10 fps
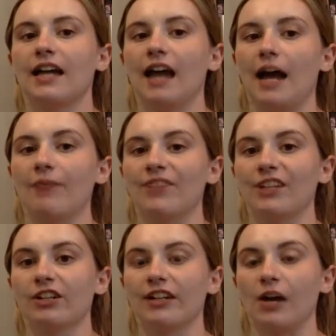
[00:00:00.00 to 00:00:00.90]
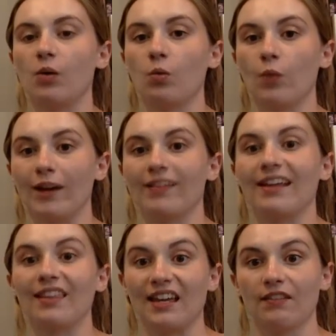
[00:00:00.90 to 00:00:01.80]
I'm figuring out where they
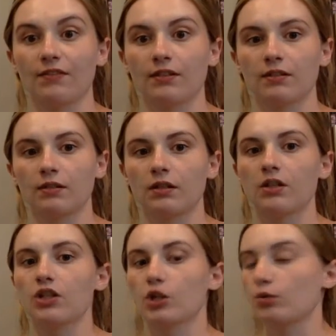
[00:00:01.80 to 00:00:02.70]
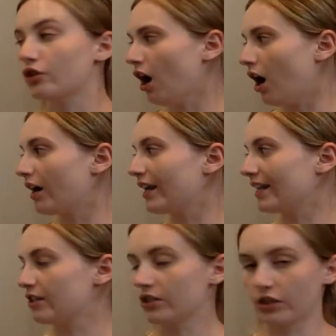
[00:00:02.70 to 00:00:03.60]
live. So dog
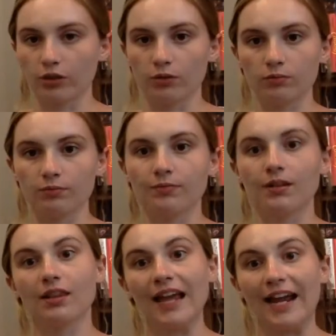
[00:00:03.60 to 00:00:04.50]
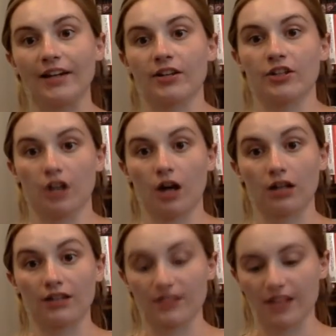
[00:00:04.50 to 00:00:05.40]
is to land. The dog
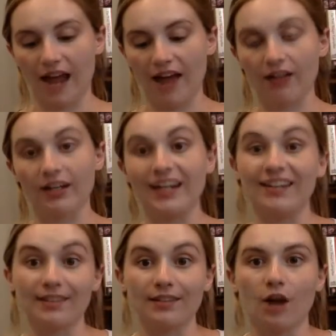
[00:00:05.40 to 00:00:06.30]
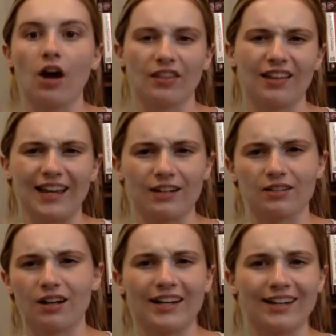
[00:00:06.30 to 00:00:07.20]
lives on the land,
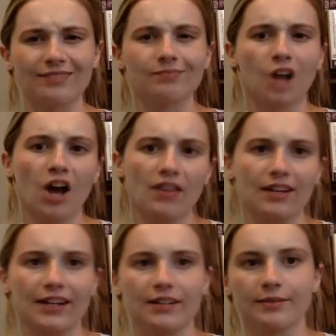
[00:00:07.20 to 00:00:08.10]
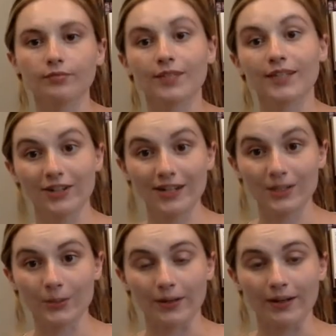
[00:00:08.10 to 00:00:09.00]
not in, on the land. Here's our
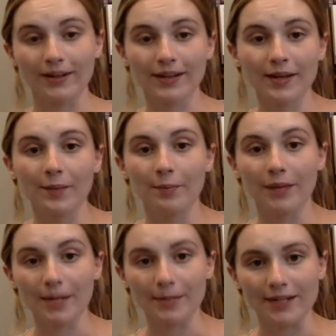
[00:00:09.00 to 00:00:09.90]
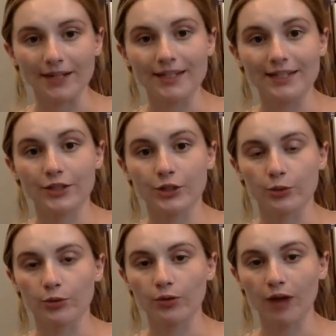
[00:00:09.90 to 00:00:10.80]
next one. Baby is to
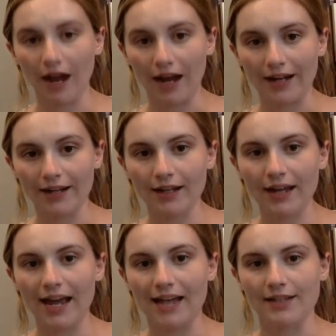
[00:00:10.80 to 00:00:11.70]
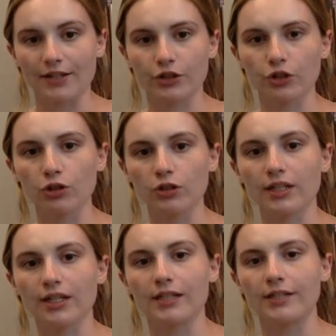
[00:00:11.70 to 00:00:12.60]
cry, as adult
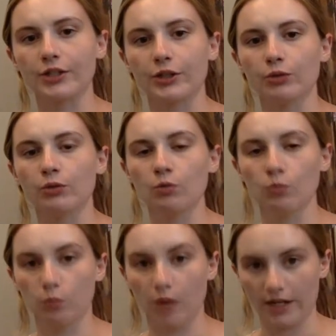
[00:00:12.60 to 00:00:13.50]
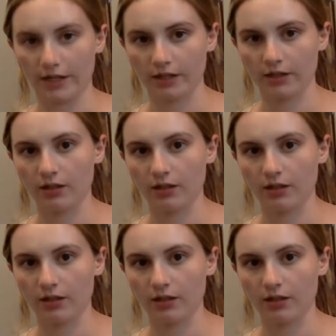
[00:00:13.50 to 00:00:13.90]
is to what?